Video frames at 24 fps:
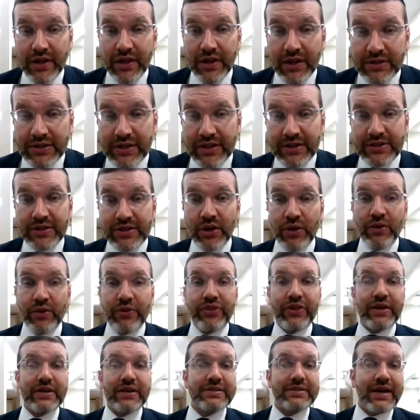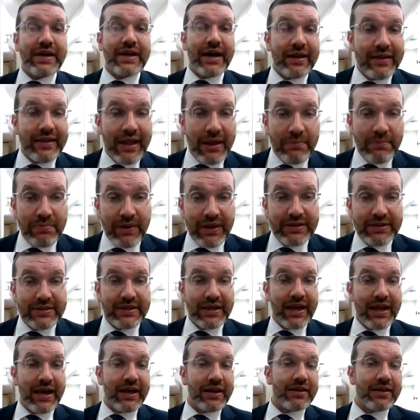So this whole thing has got to take place
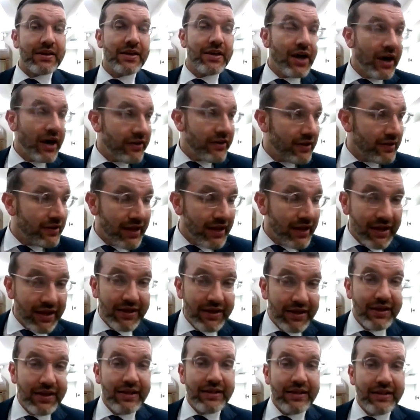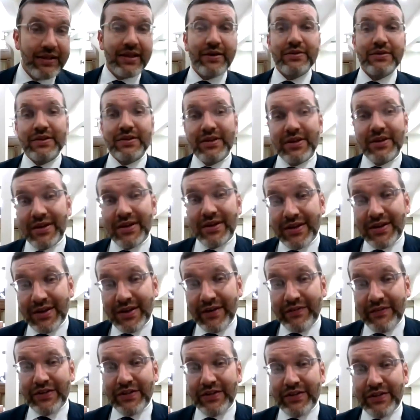again on the day
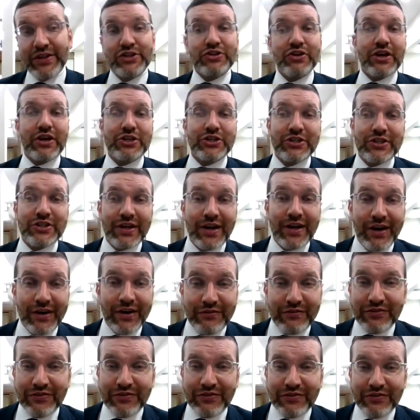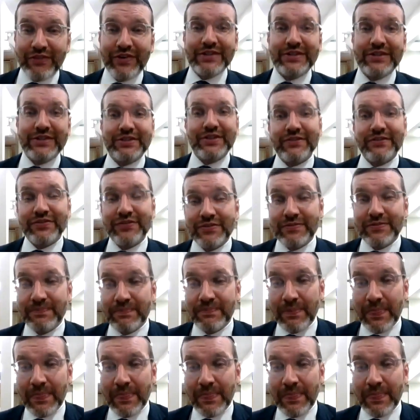of the destruction of Esav.